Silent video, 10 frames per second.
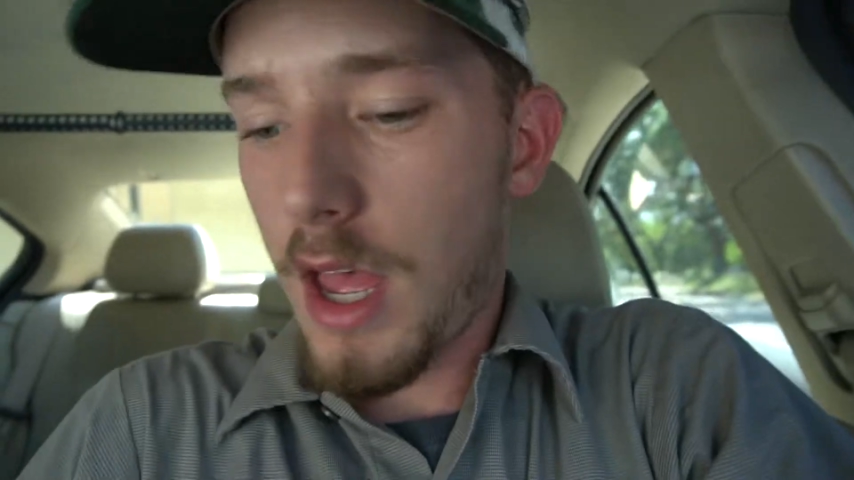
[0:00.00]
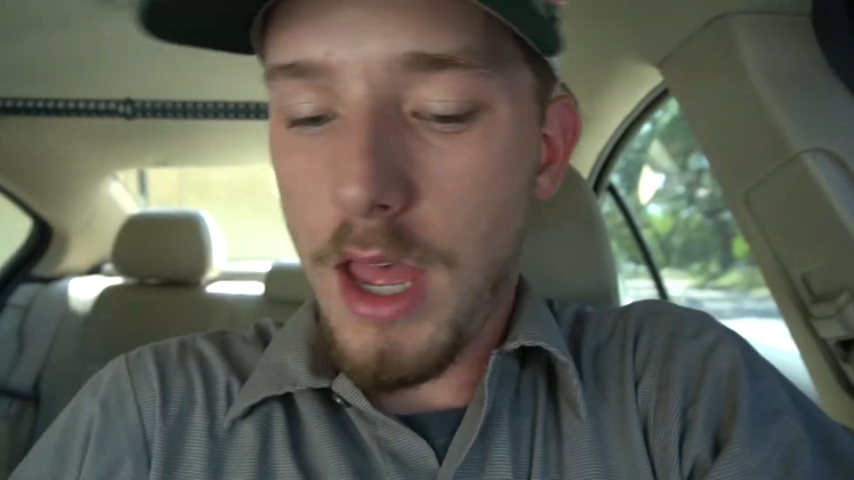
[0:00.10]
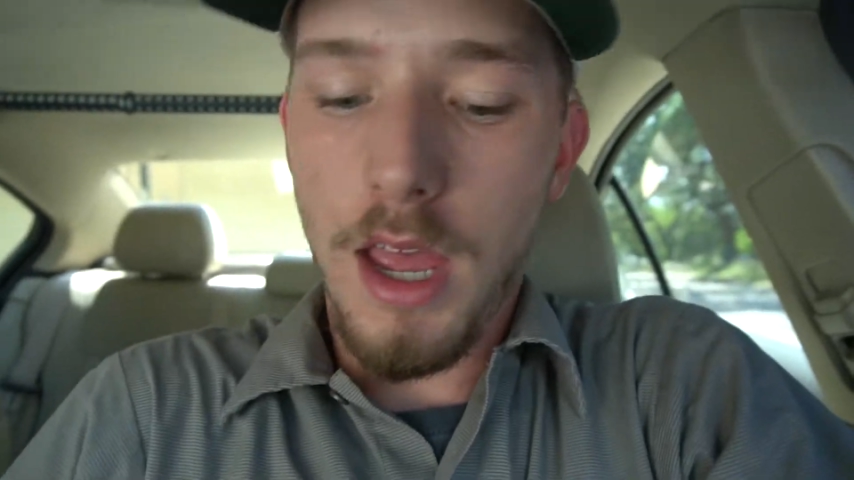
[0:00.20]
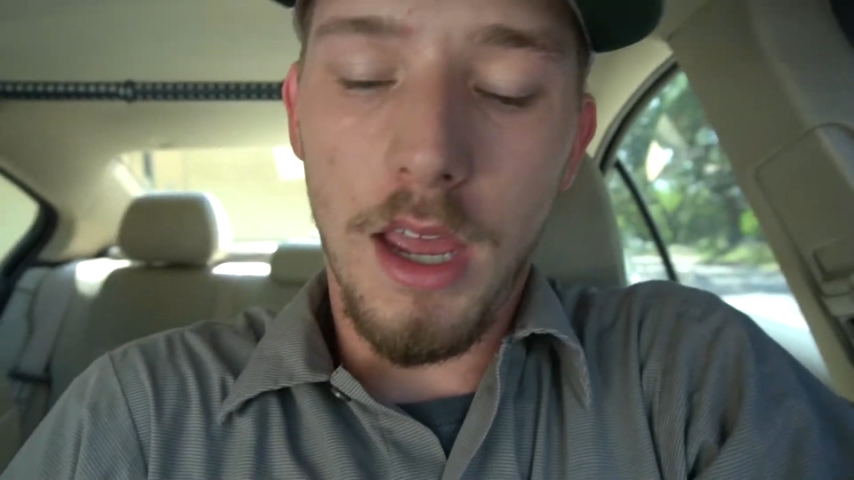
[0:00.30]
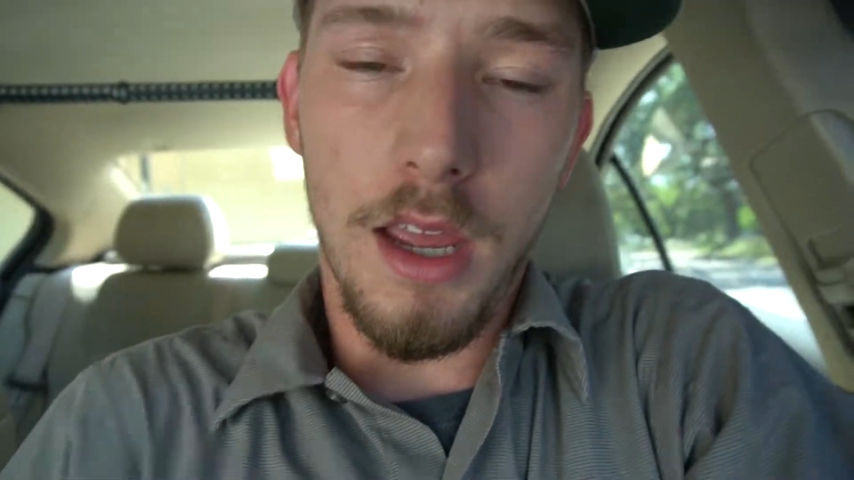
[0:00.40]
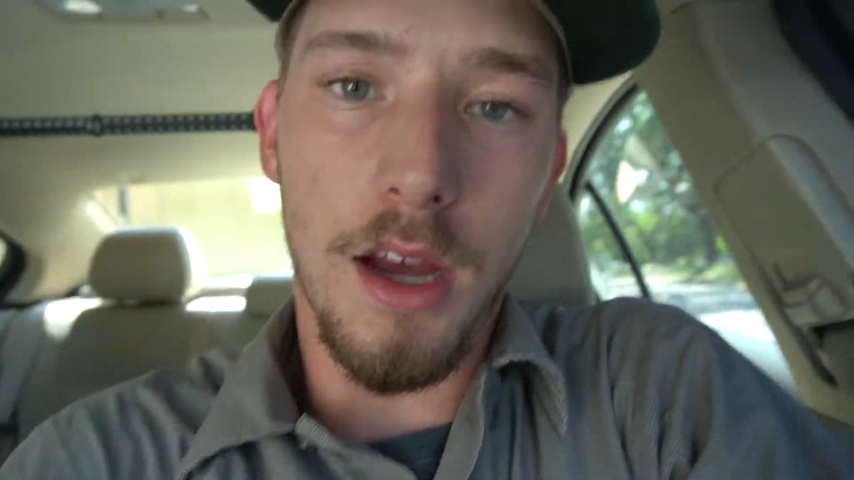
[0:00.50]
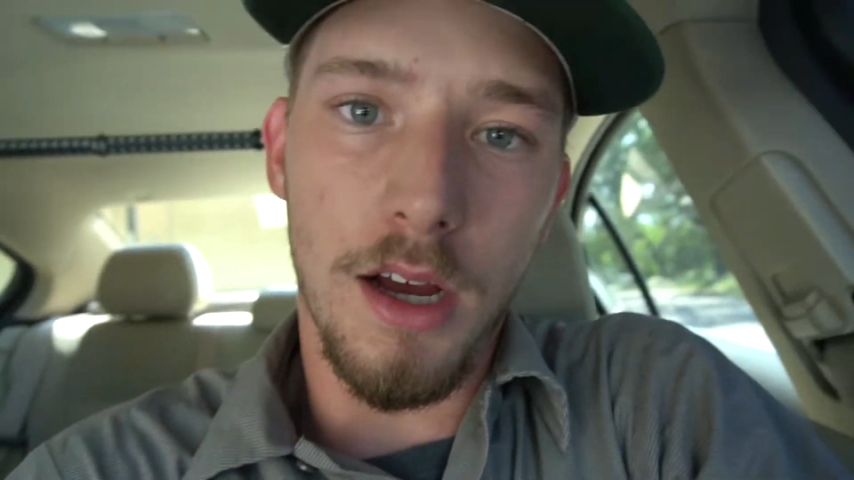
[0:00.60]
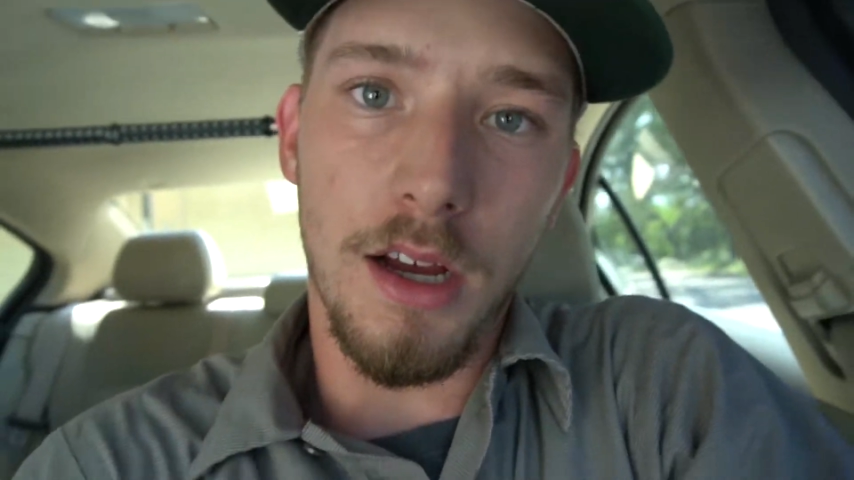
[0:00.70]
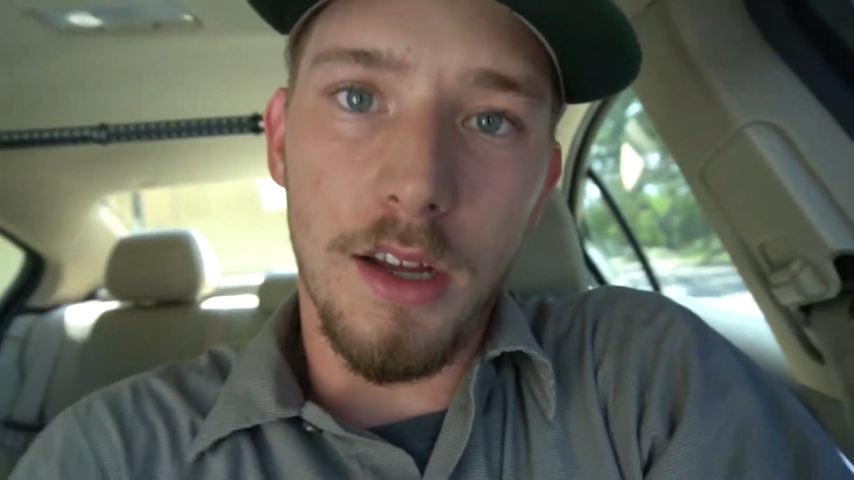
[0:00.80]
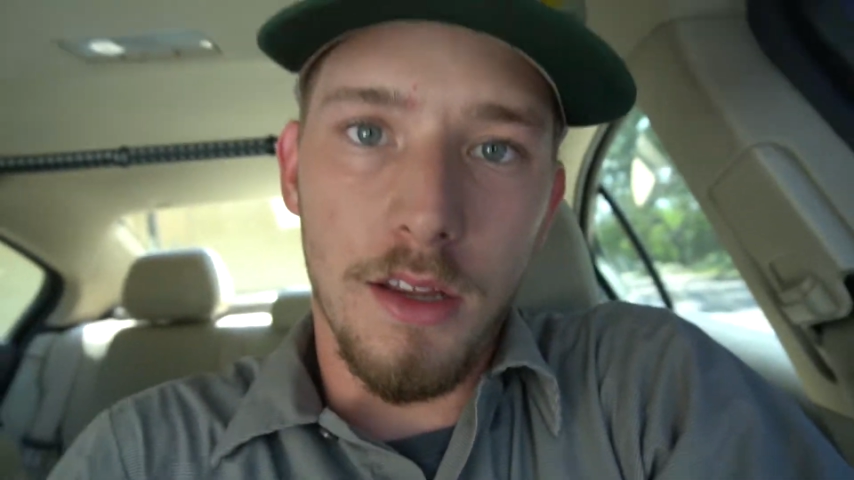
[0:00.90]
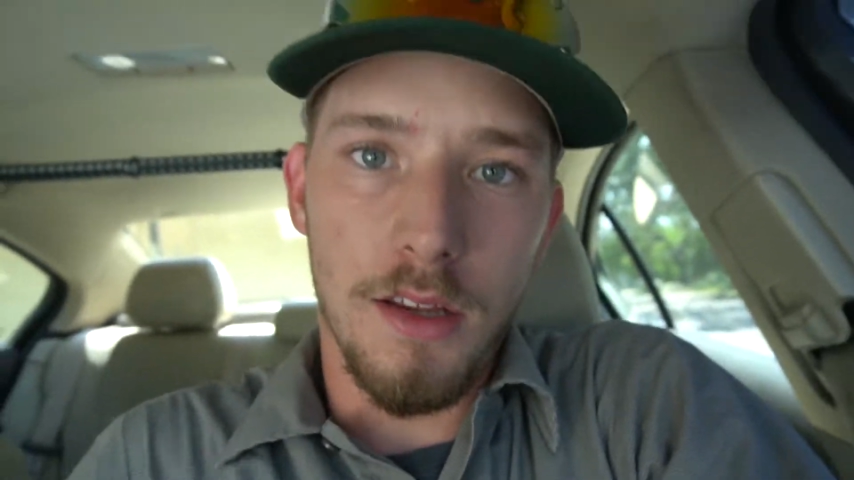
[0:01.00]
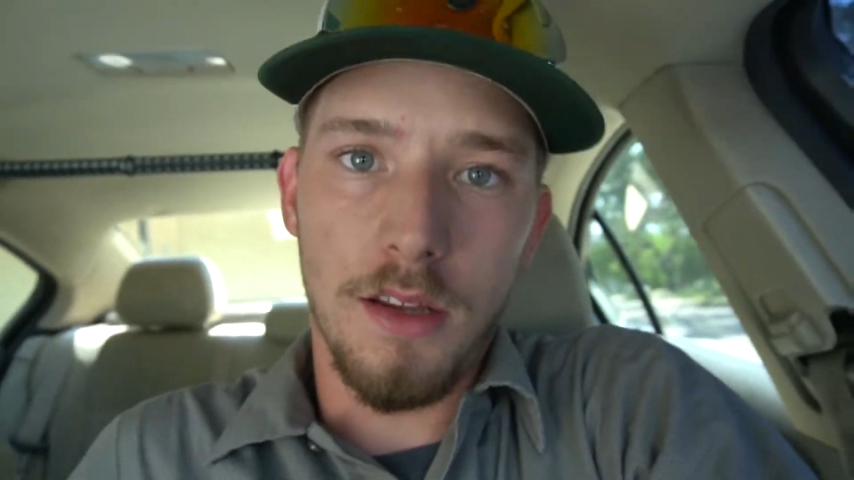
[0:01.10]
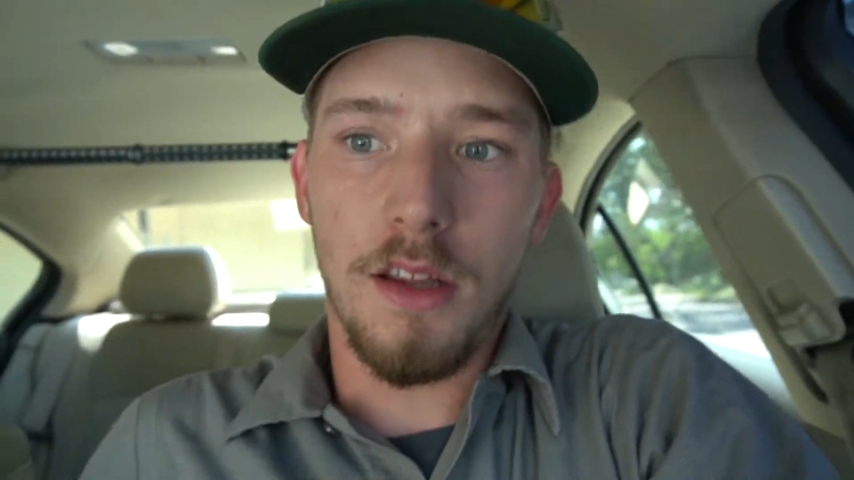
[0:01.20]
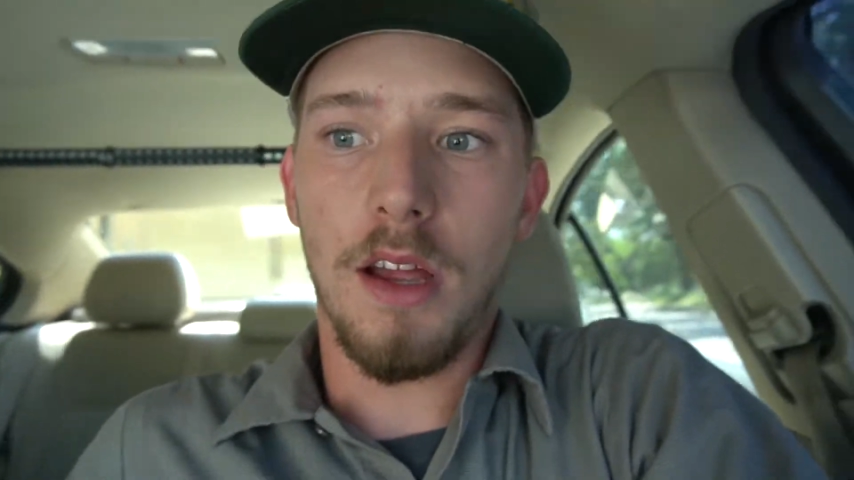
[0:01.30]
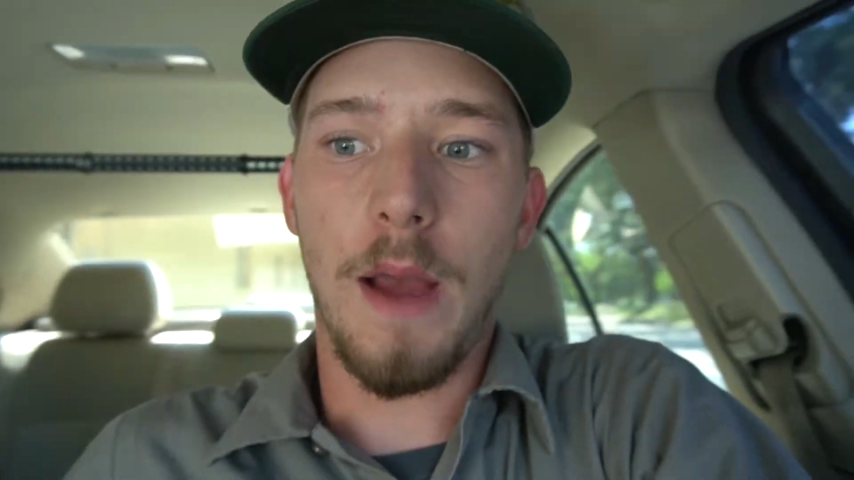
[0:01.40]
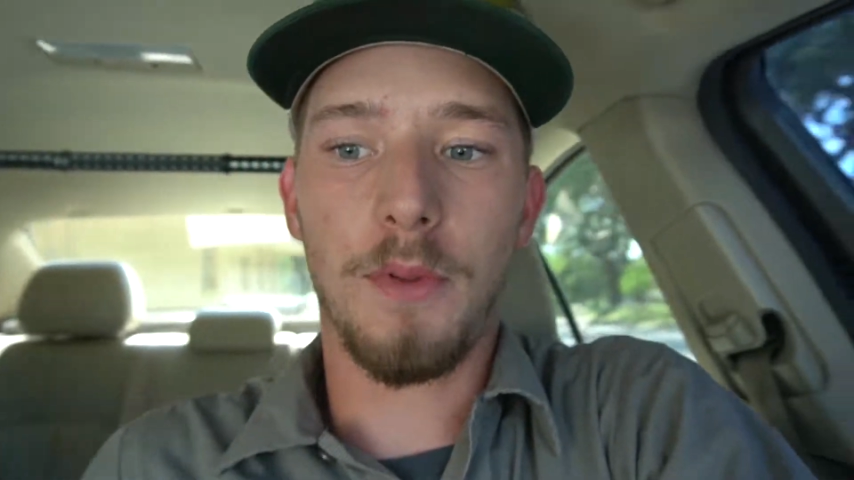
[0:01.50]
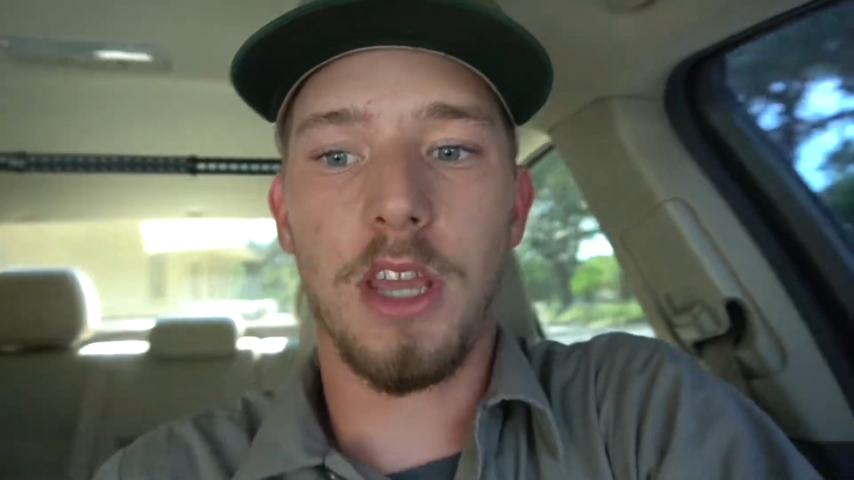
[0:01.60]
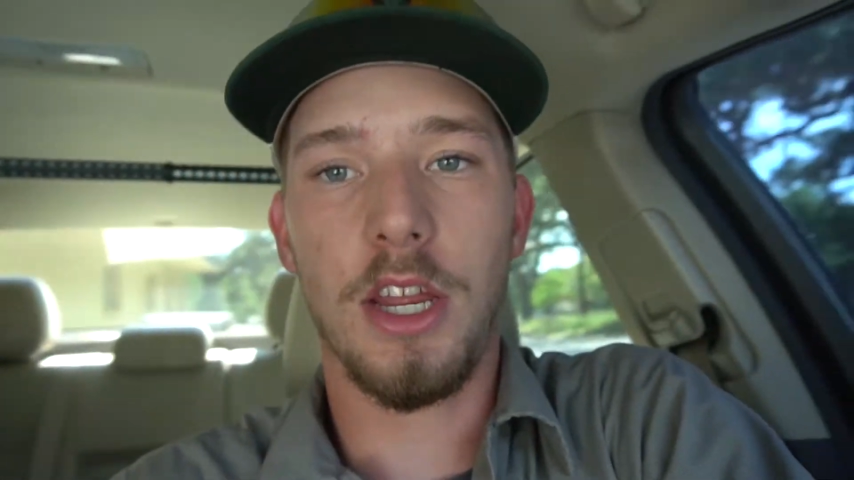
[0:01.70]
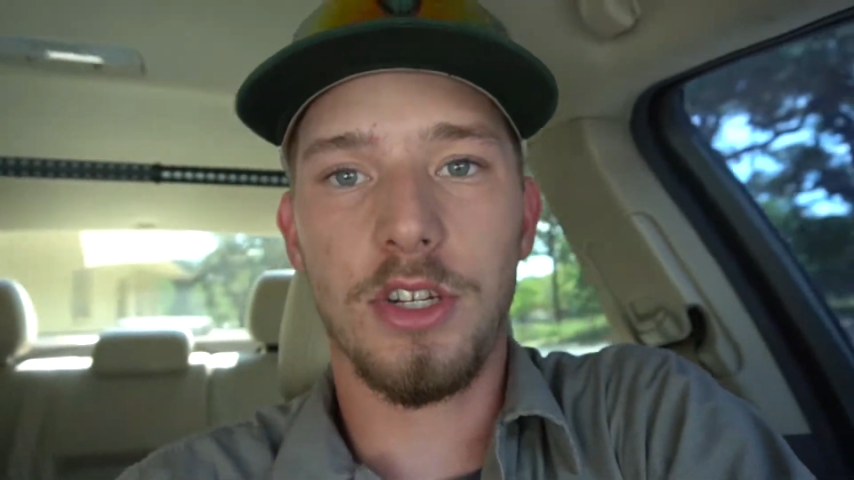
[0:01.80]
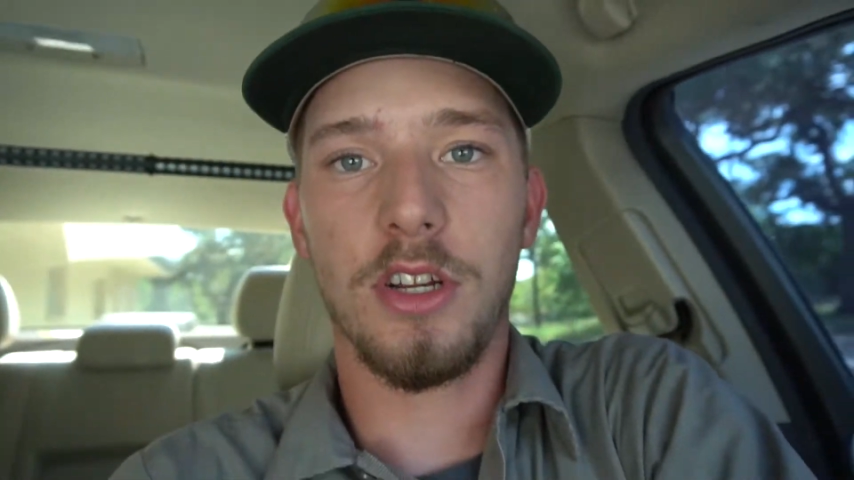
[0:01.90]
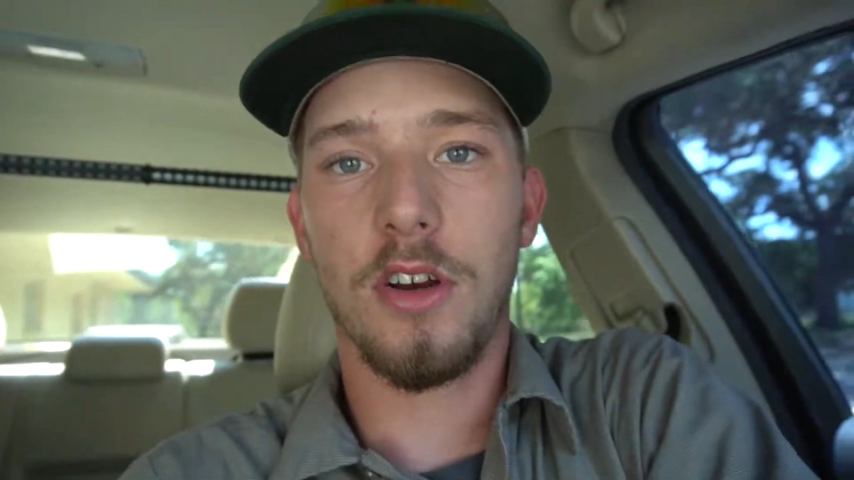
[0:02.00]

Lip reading: a application